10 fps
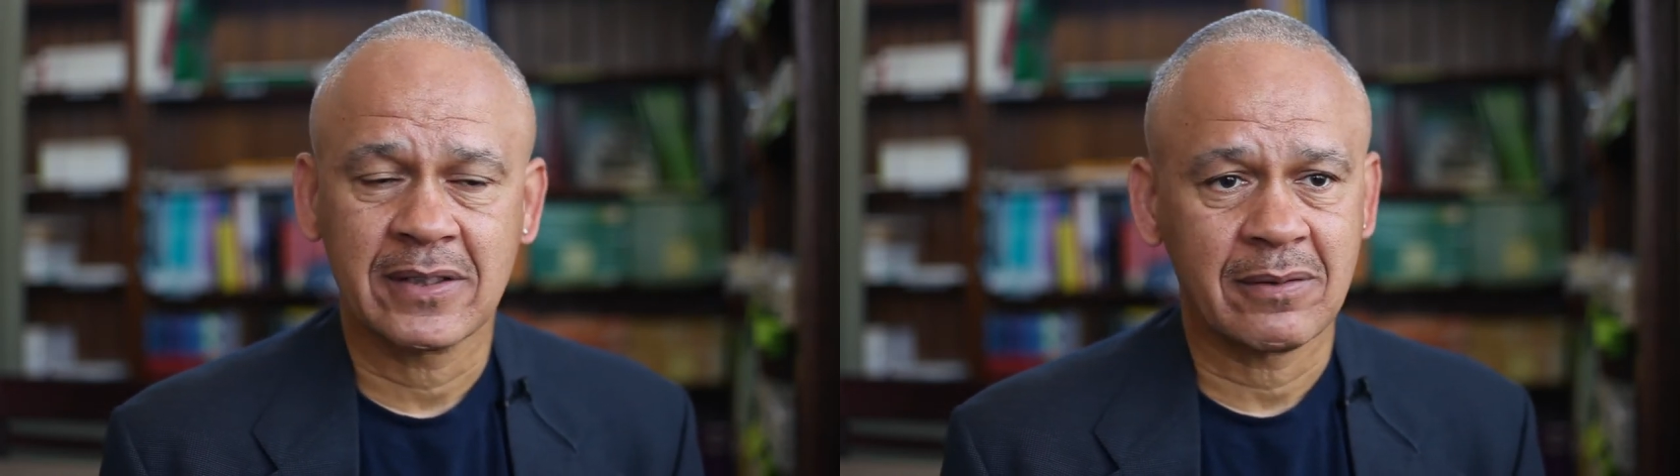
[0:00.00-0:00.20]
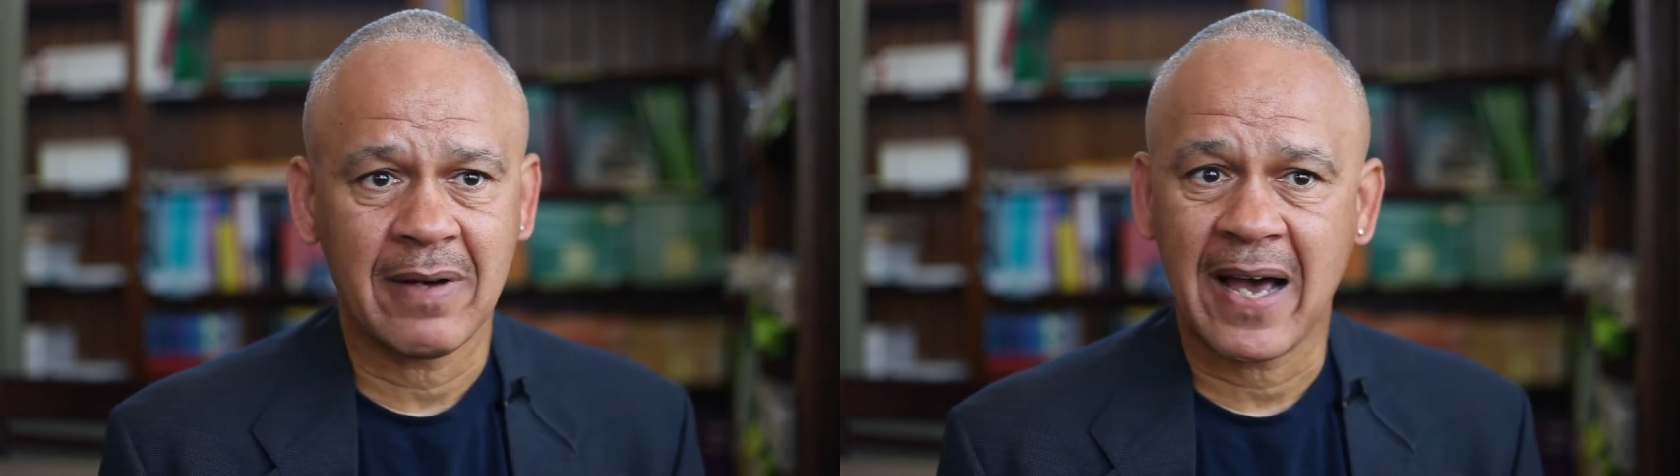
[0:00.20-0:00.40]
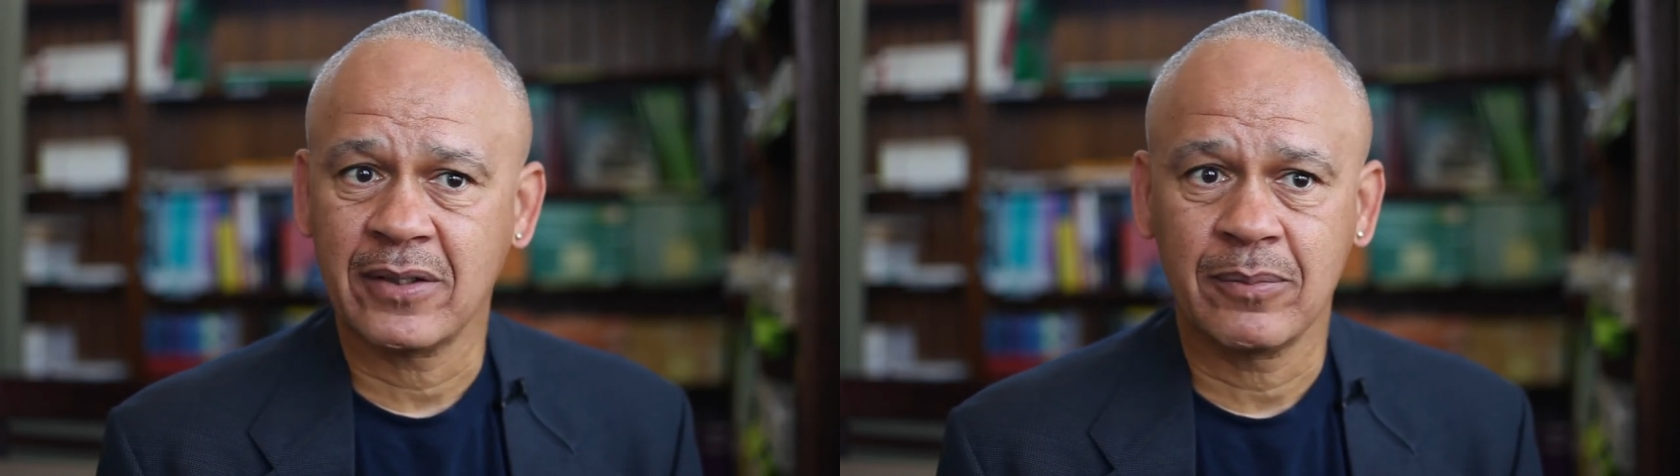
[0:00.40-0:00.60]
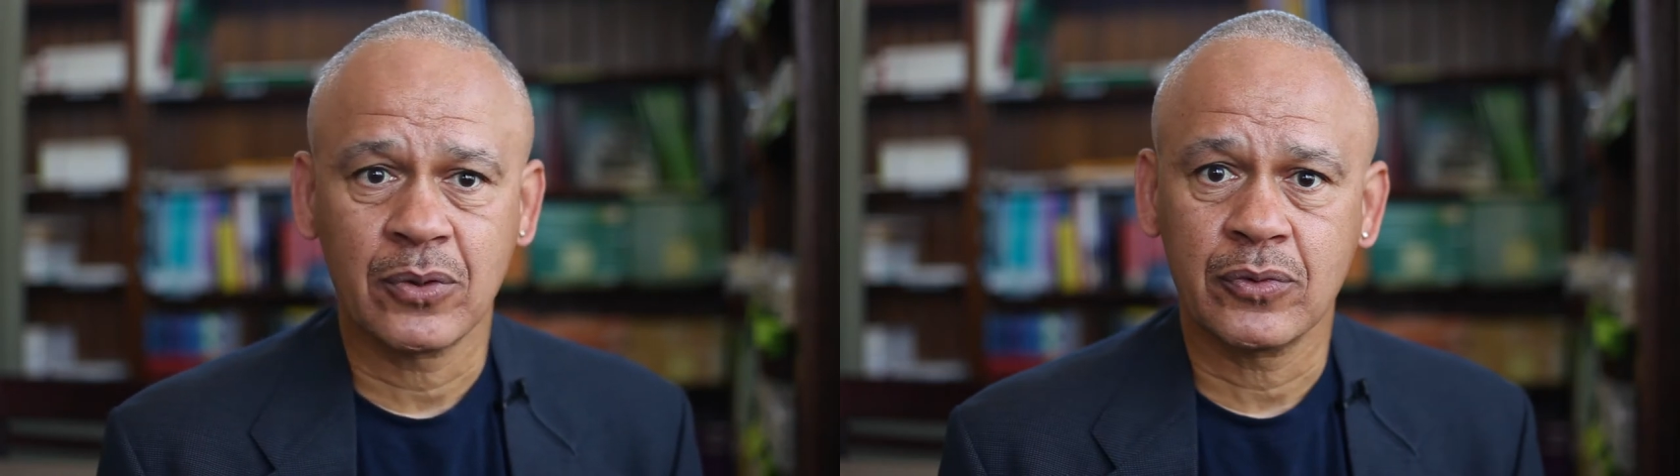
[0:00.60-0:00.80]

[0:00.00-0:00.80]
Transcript: is a valuable